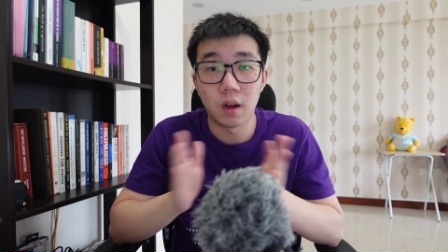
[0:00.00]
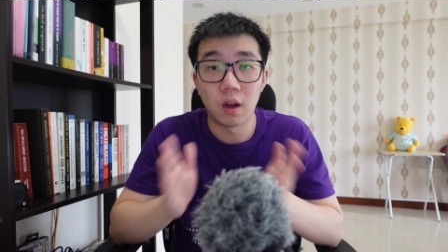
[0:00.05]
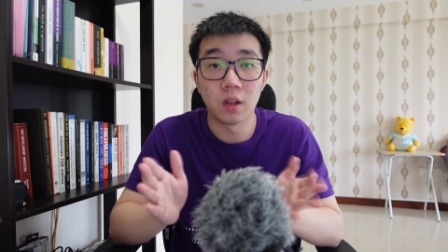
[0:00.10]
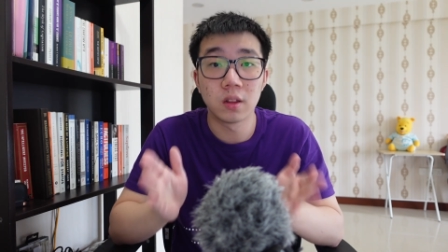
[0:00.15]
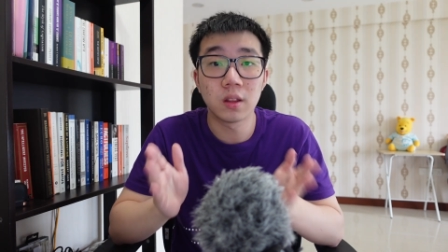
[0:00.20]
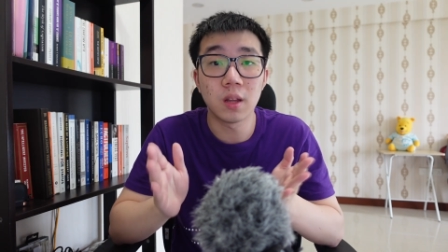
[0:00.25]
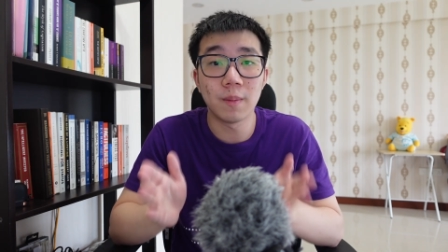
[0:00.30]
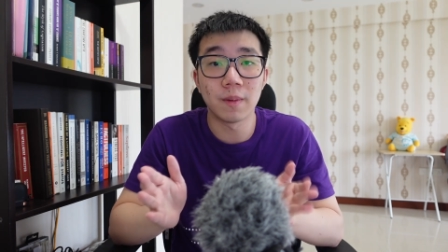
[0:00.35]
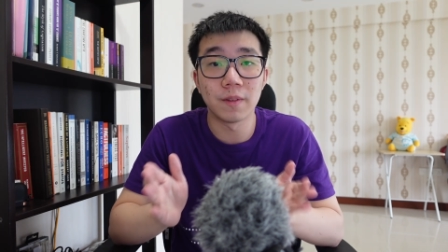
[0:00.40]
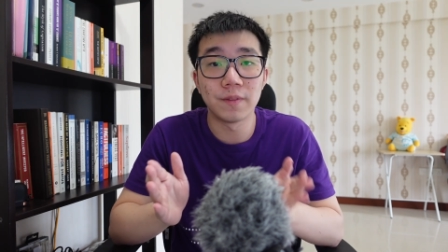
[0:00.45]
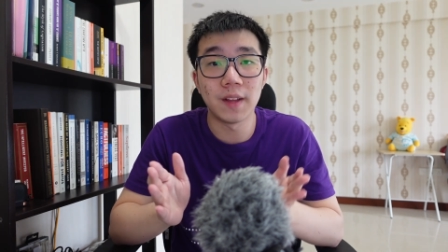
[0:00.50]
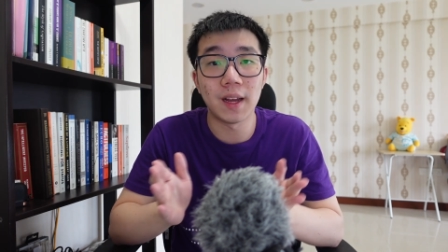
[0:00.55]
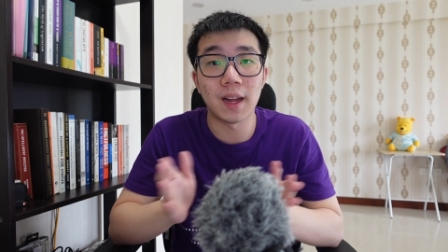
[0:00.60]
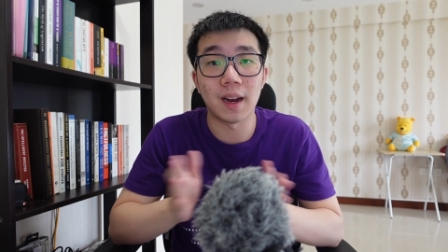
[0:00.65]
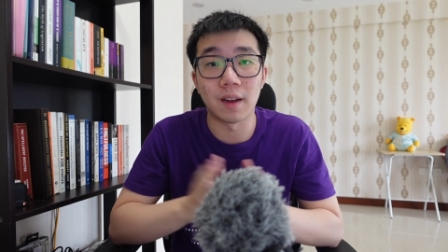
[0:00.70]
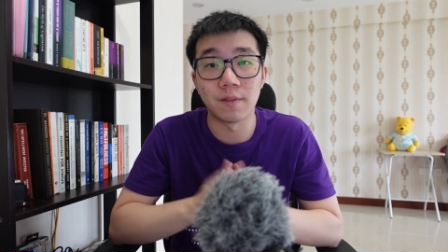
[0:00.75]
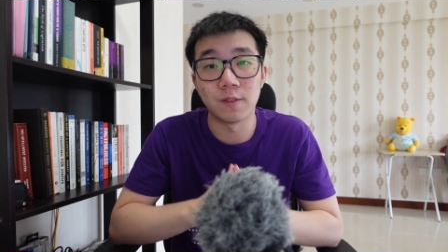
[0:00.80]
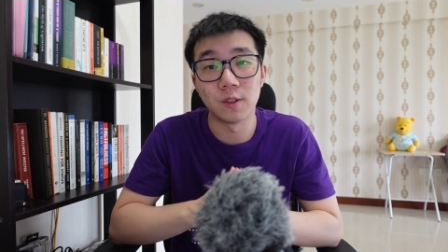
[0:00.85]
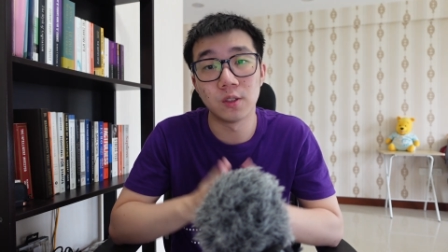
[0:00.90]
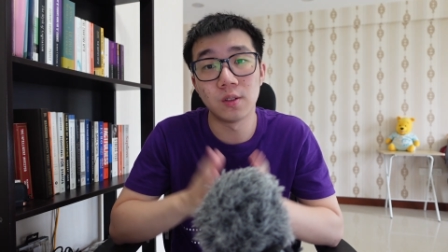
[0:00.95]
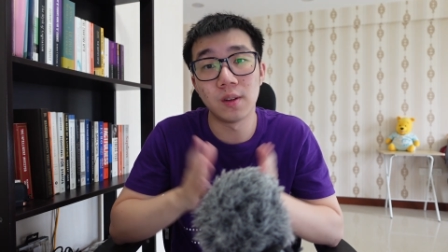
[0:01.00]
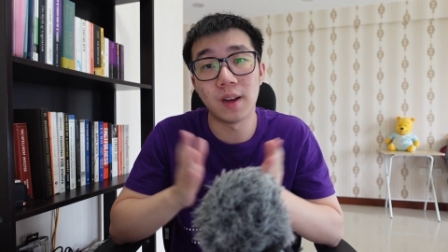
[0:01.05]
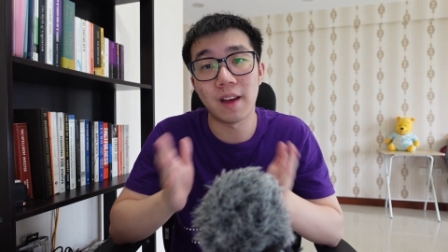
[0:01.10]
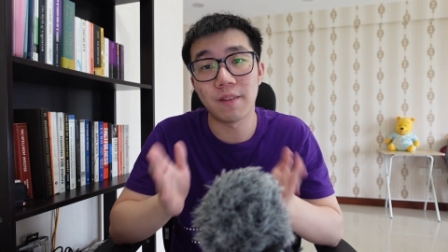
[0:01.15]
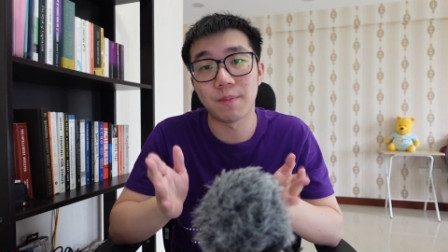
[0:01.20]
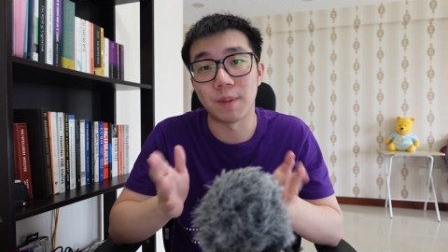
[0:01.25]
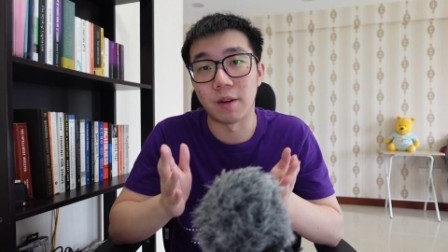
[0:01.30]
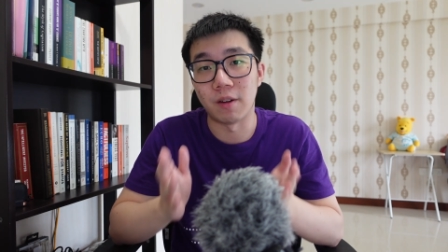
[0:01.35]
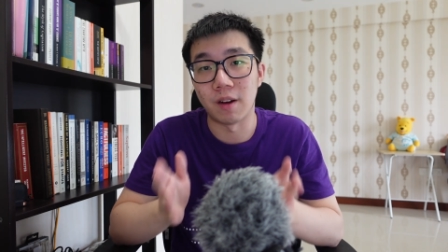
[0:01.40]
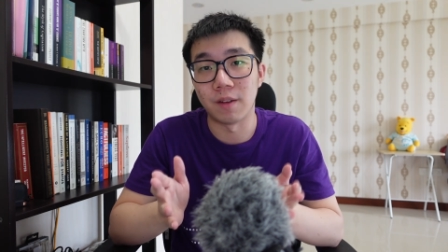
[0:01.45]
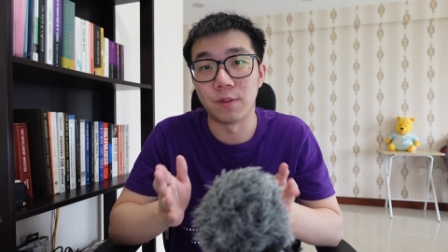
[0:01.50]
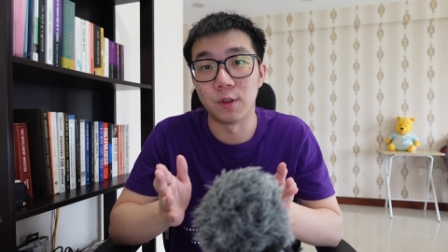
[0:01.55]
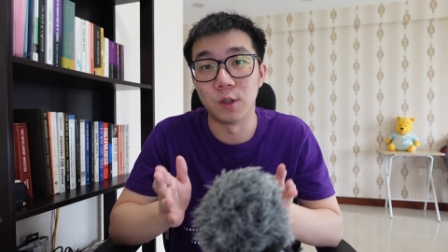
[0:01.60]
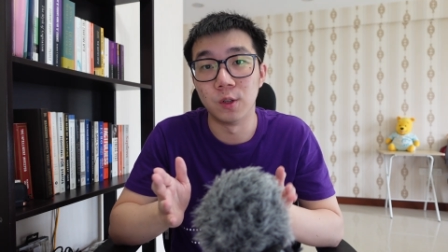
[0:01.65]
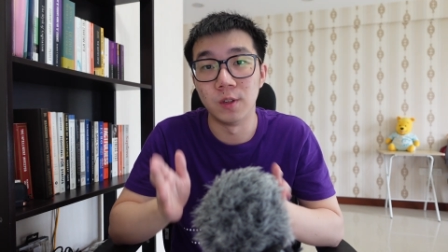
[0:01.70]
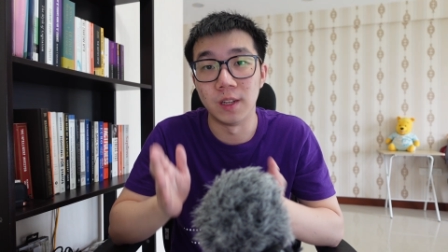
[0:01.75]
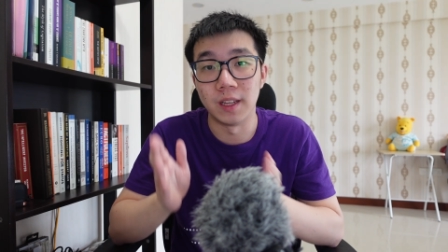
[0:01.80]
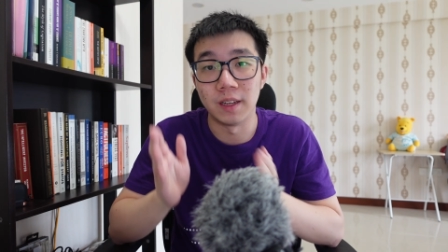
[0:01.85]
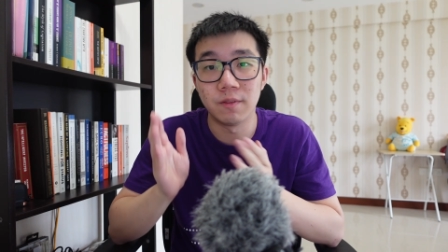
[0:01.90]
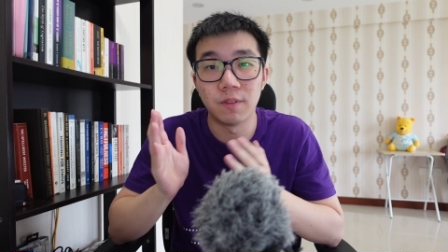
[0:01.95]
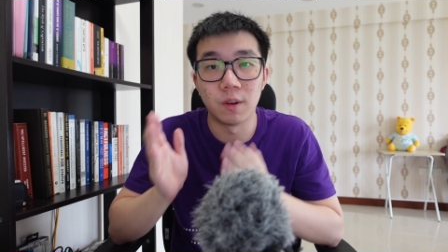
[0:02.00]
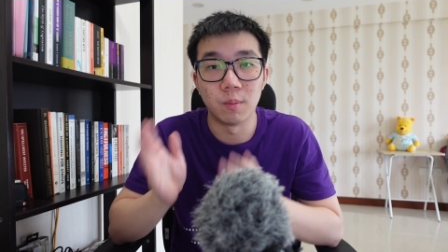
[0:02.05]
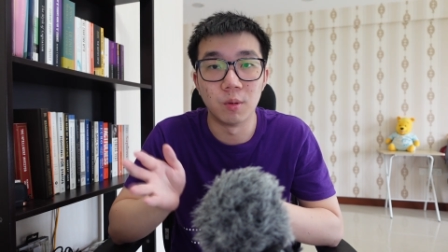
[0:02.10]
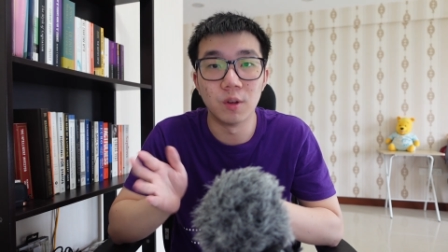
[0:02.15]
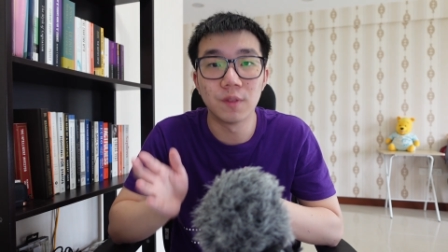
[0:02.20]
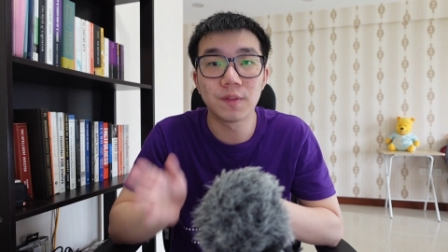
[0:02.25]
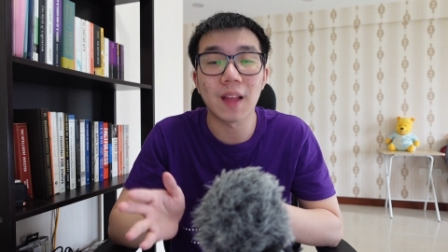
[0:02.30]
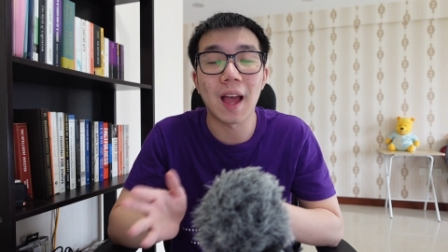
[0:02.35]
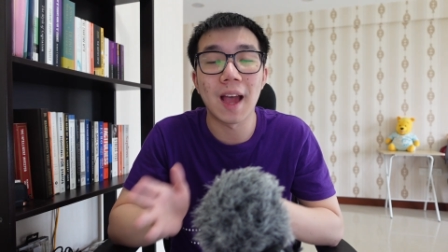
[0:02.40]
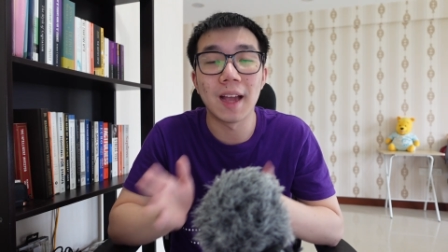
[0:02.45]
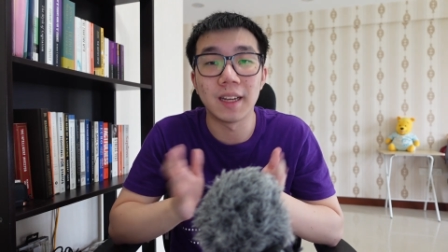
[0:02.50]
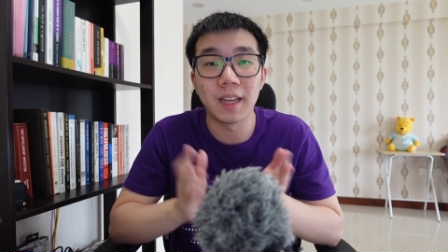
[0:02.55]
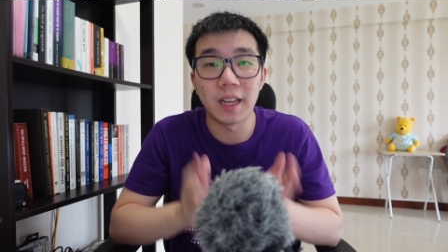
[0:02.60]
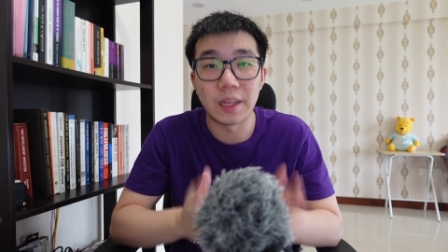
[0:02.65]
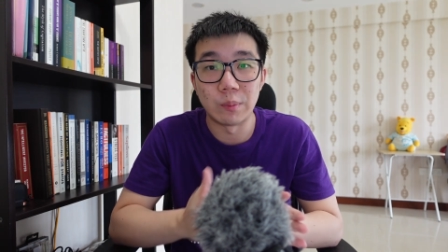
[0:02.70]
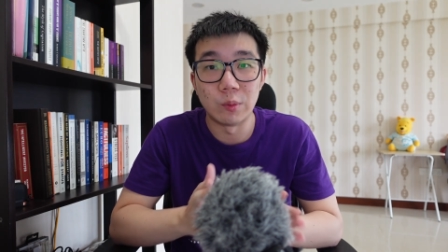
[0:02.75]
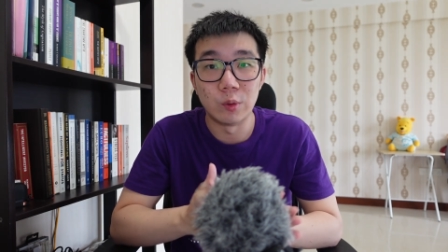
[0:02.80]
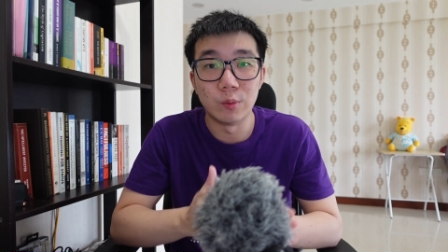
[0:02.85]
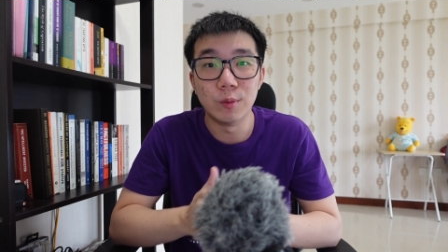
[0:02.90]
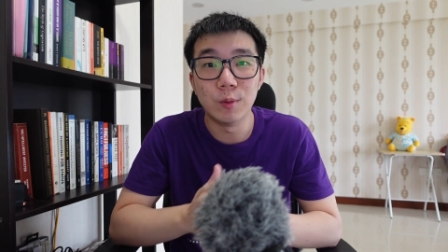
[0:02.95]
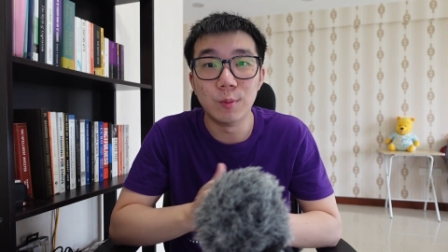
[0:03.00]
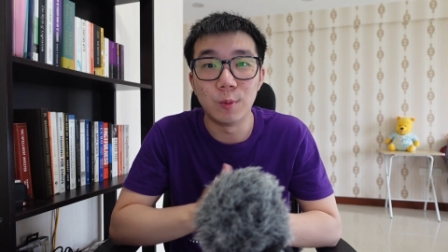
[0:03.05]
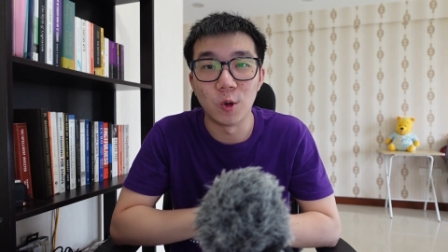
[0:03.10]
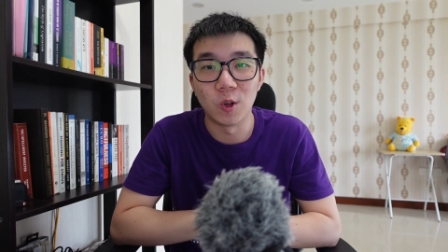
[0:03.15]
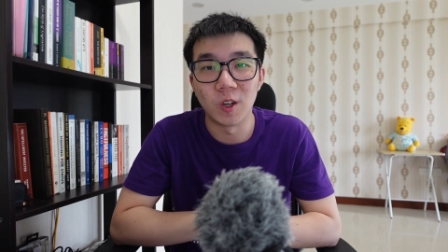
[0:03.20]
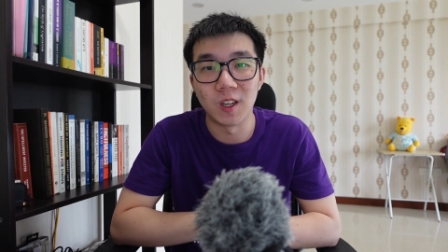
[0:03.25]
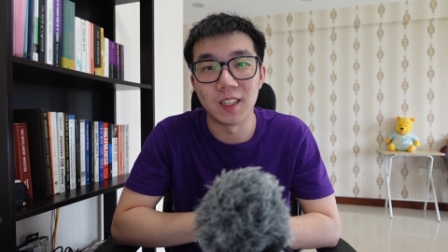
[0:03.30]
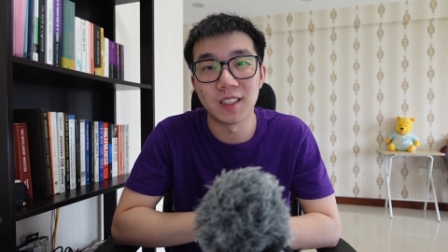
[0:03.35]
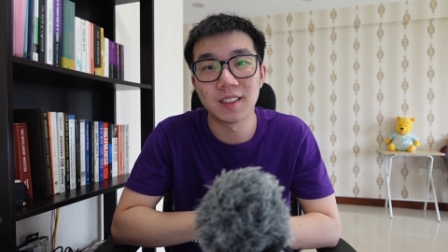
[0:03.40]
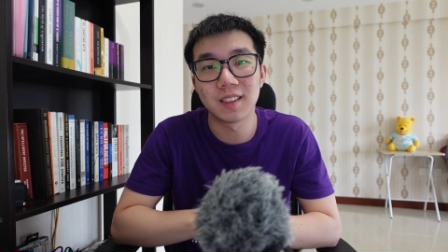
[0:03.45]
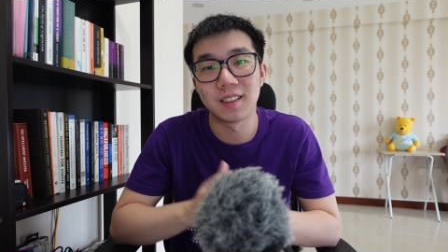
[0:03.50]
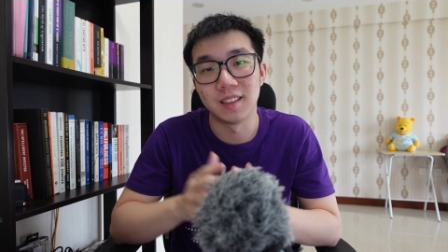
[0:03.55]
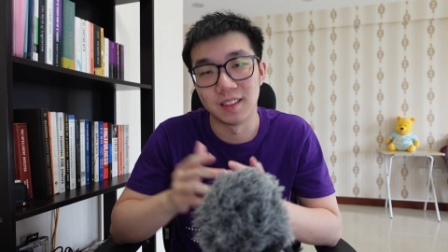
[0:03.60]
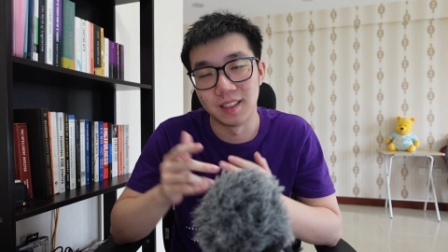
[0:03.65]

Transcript: On top of that, I've also left my referral link for both Tiger and Moomoo brokers.